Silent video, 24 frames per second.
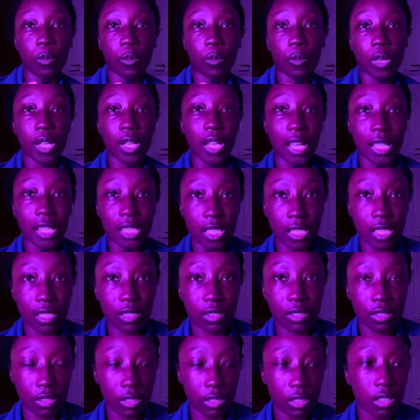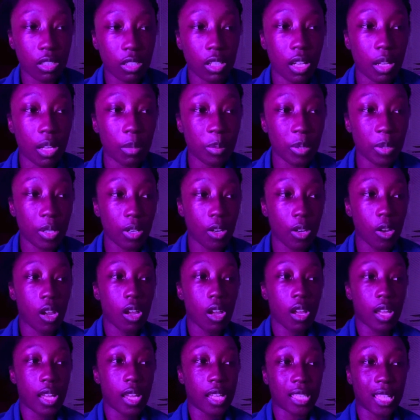what I needed to look up,
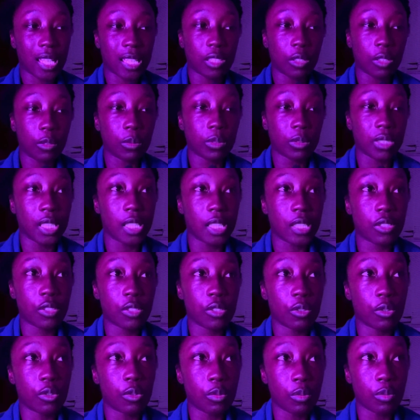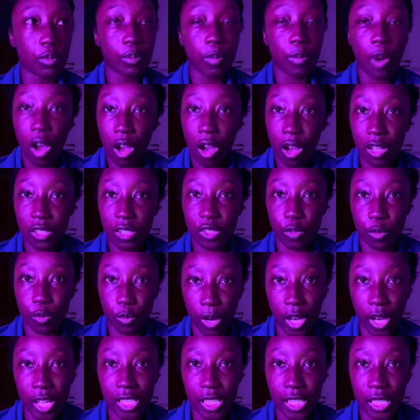and I don't need to pause
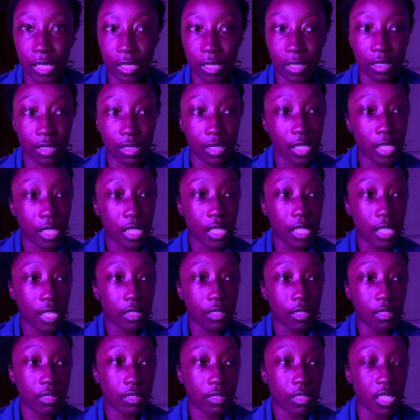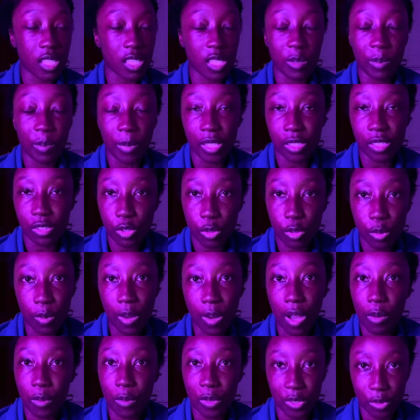writing to spend 2
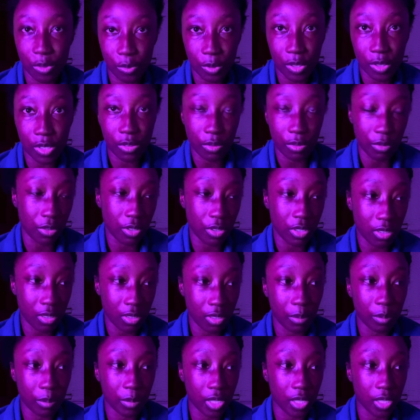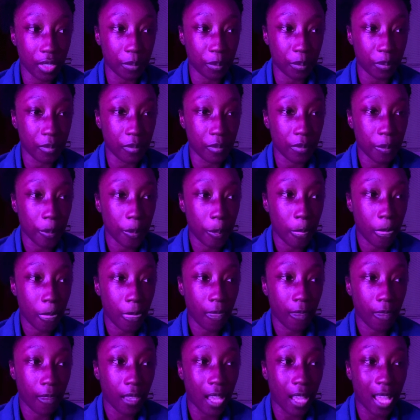hours researching something.
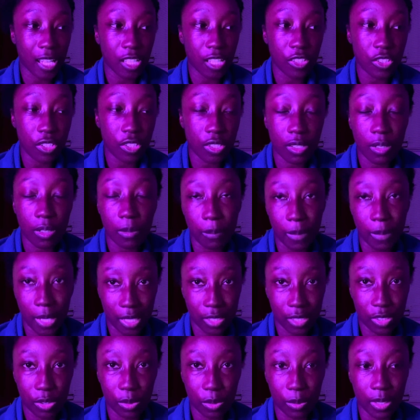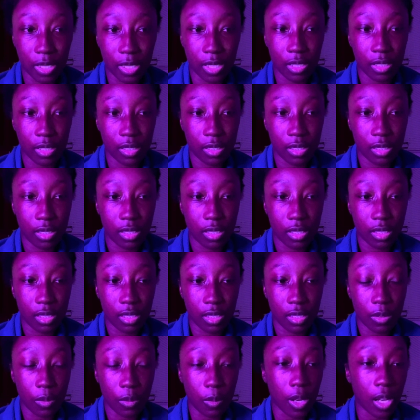I could just come back to it.
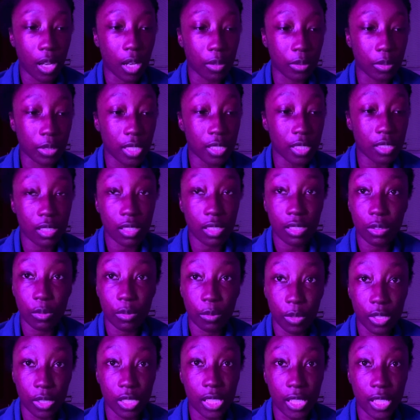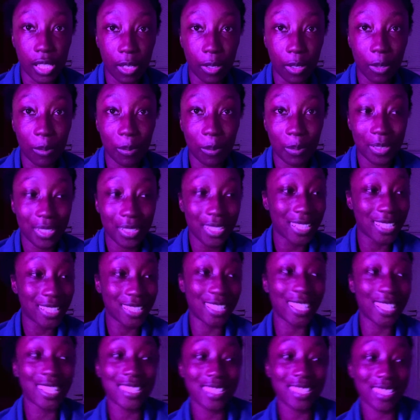Wow, that's gonna really help.
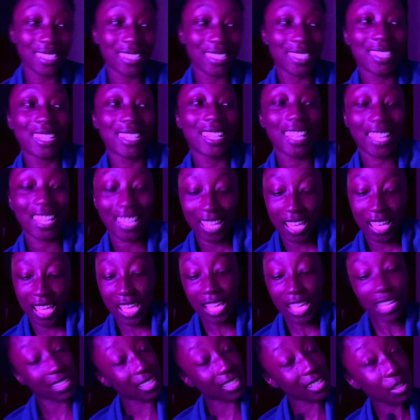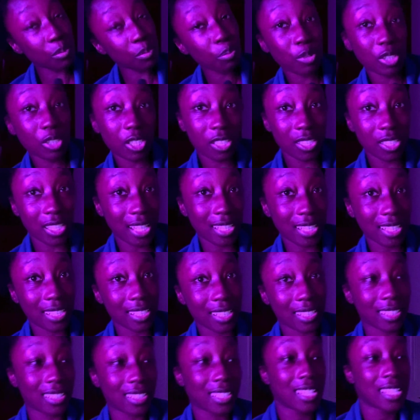That's a pretty good
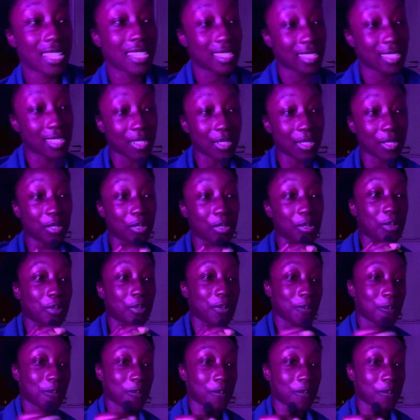idea. So